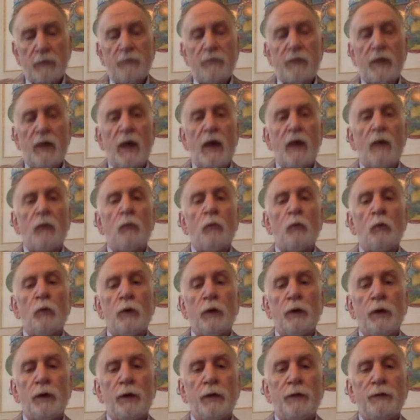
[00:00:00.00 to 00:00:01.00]
that
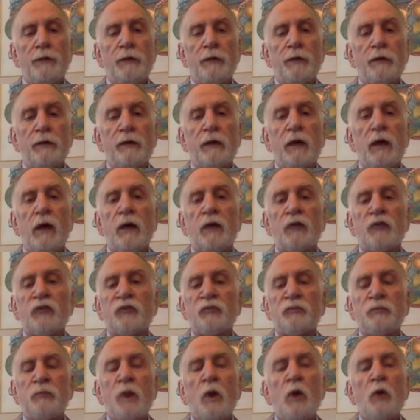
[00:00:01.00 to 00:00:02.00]
would
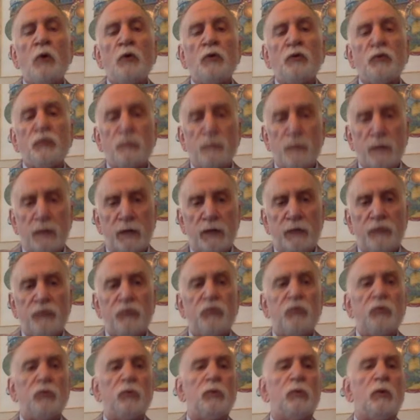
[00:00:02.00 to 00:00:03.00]
expose me
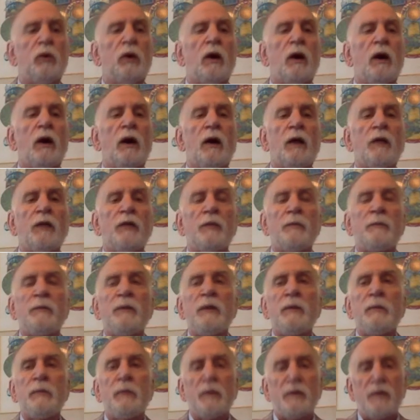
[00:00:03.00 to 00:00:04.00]
to the
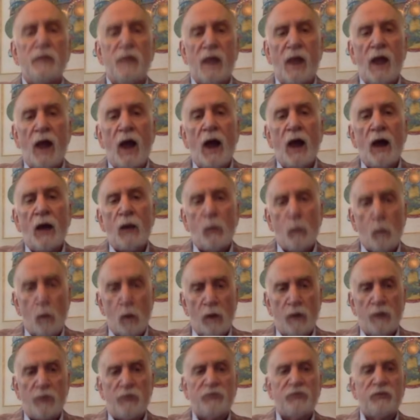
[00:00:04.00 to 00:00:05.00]
people that I
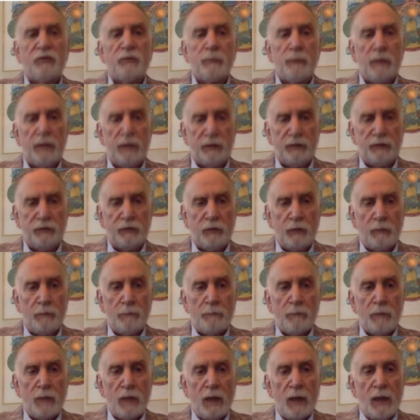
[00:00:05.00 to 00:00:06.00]
wanted to meet.
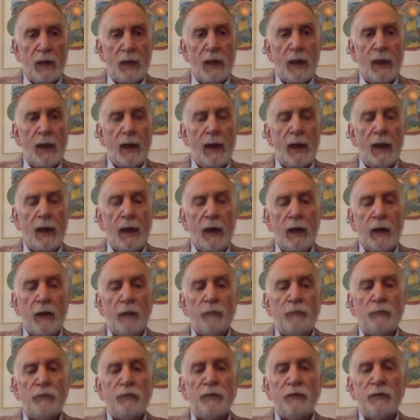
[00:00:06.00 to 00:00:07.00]

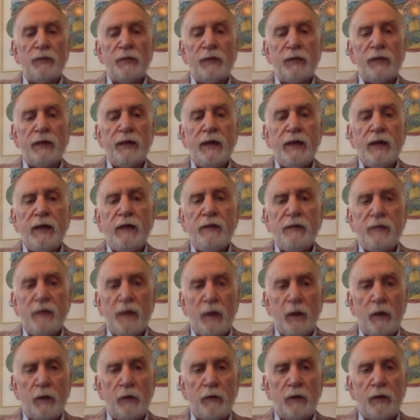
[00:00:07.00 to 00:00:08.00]
And the key
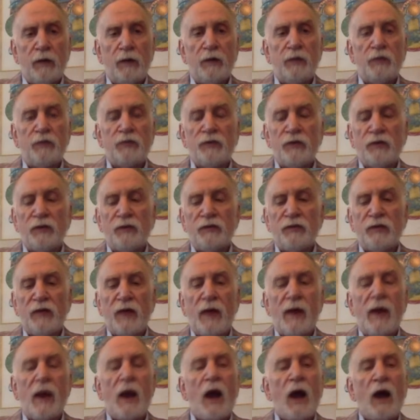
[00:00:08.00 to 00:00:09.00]
there is
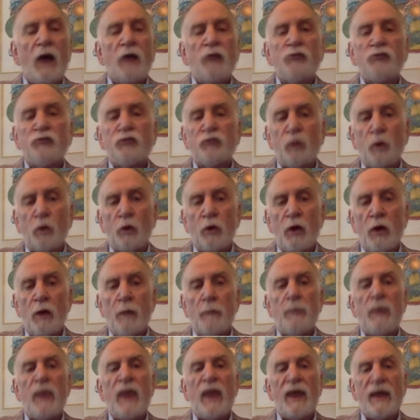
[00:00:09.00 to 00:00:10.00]
that I showed
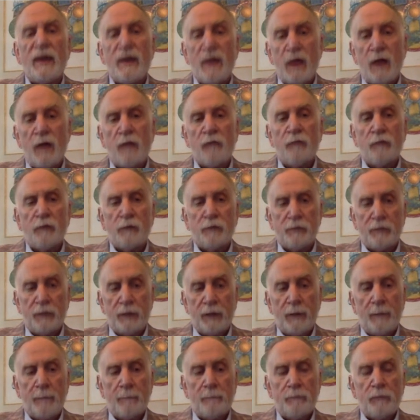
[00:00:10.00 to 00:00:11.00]
up at
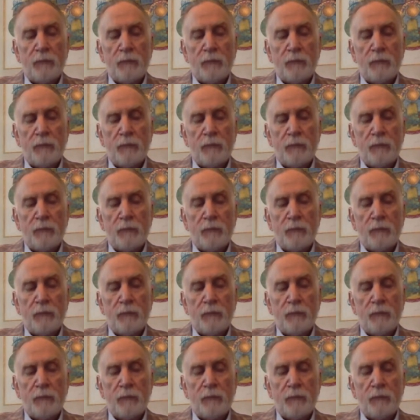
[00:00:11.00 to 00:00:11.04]
everything